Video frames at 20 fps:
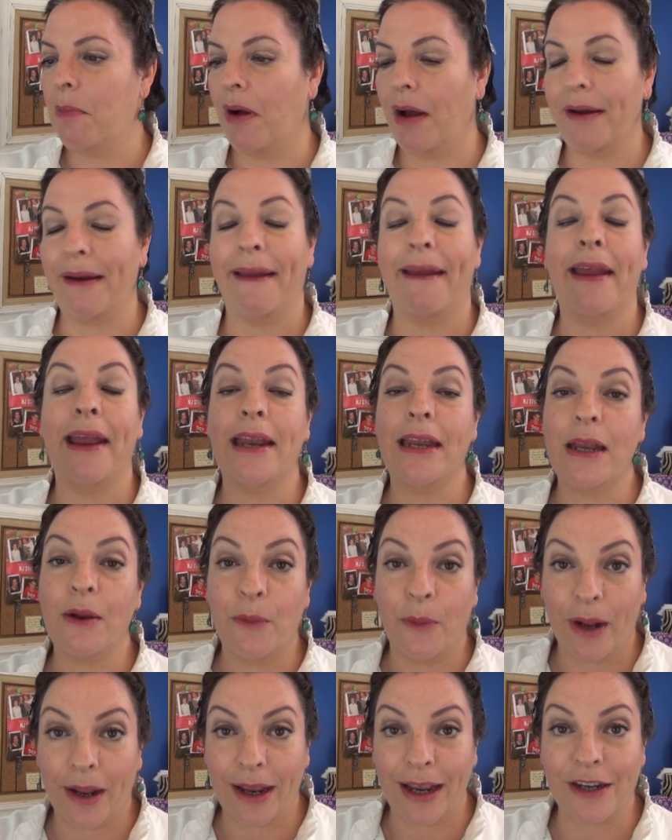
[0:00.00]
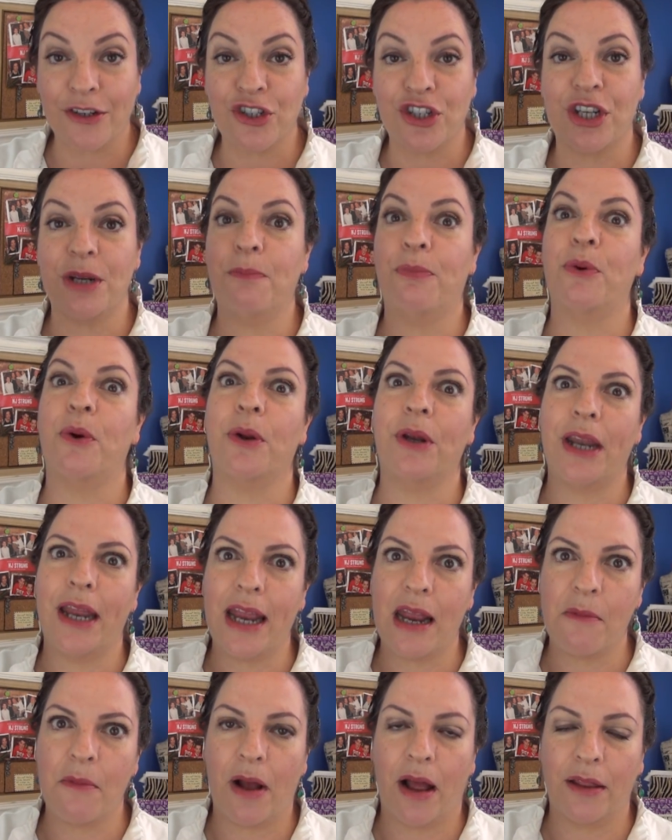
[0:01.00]
but anyway, she put a
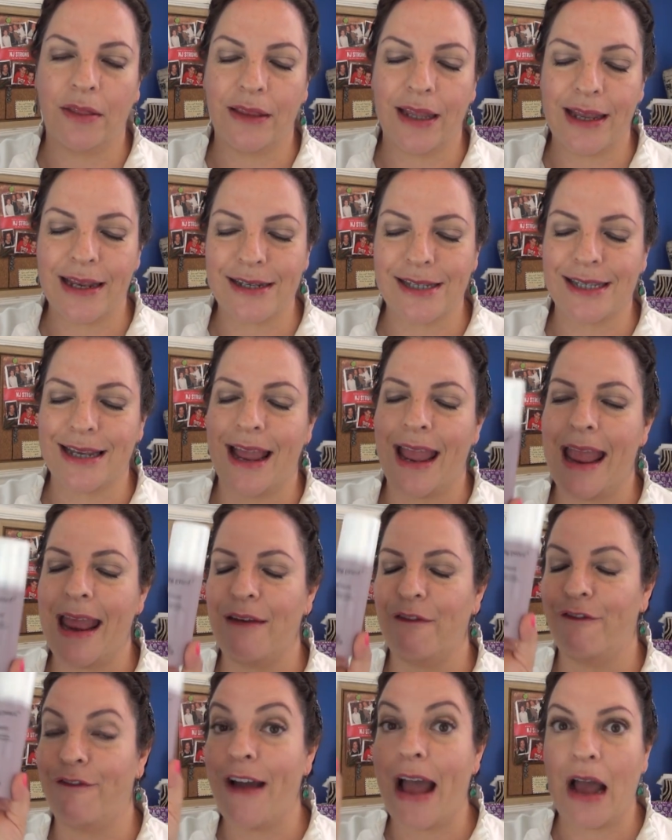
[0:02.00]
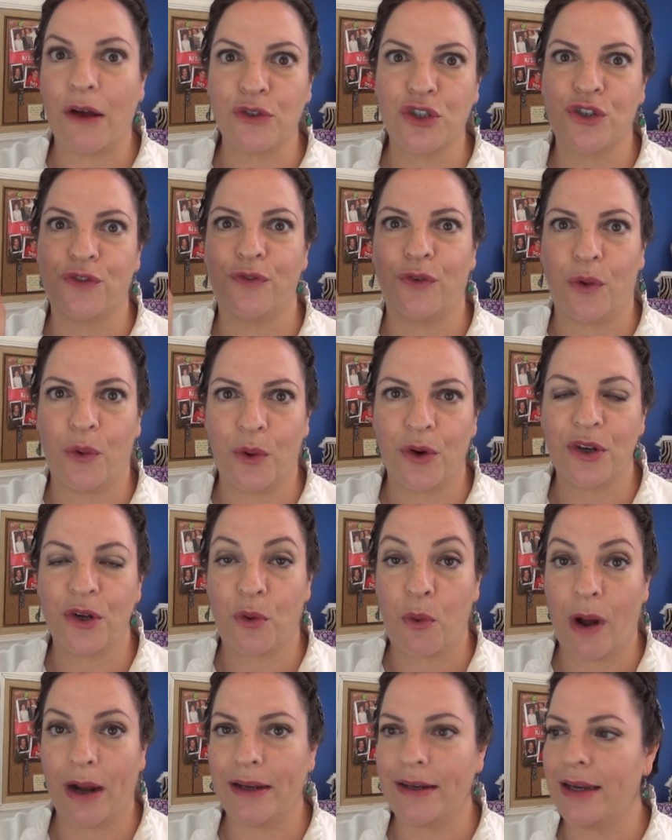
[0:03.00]
name on this and vouched for the
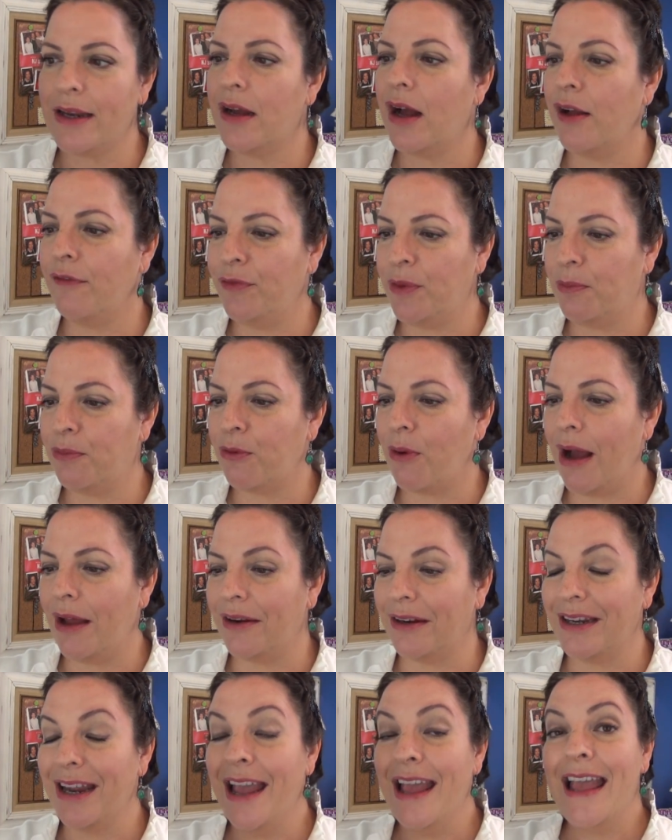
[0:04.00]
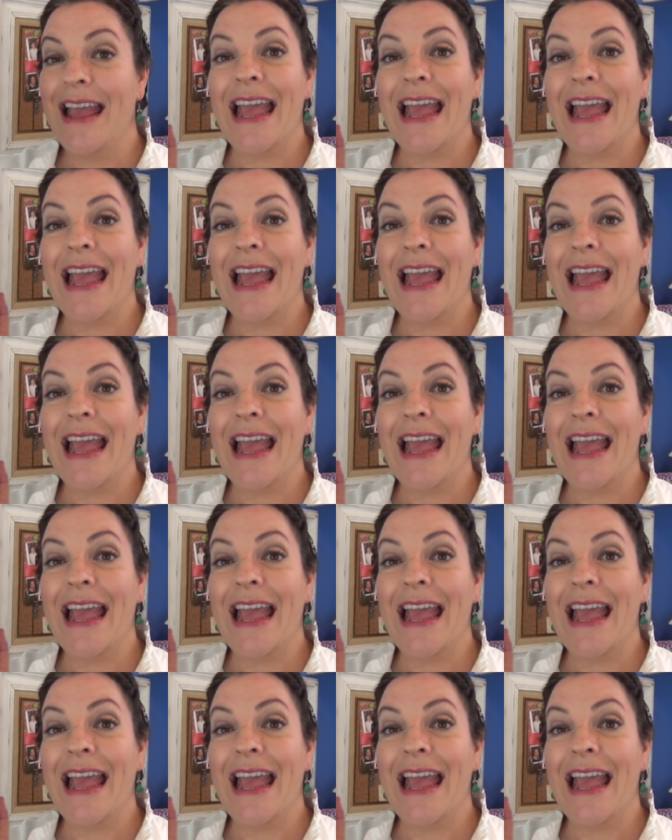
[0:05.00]
quality of the product,